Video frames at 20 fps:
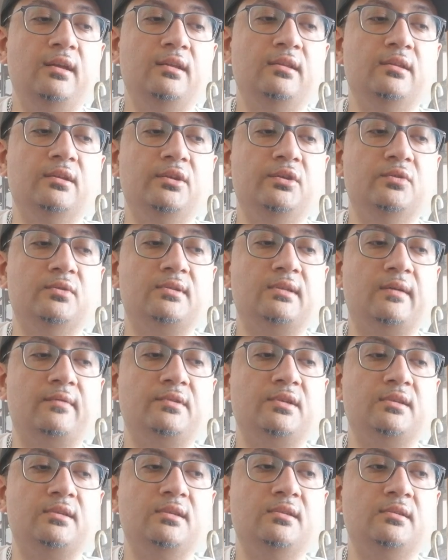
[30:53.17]
the new stuff
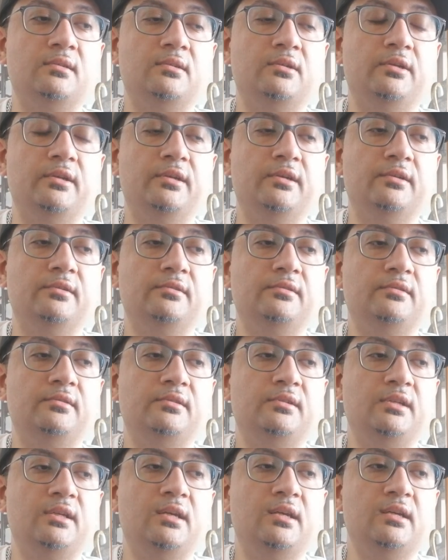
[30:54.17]
just isn't gonna
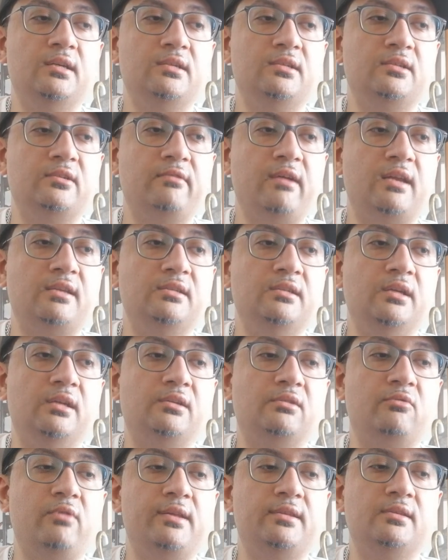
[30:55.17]
scratch the
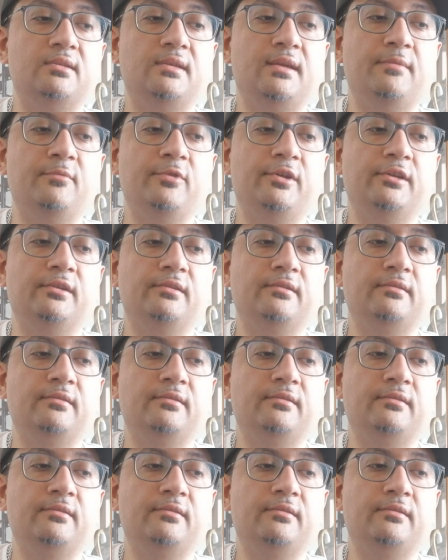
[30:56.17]
itch quite the same way.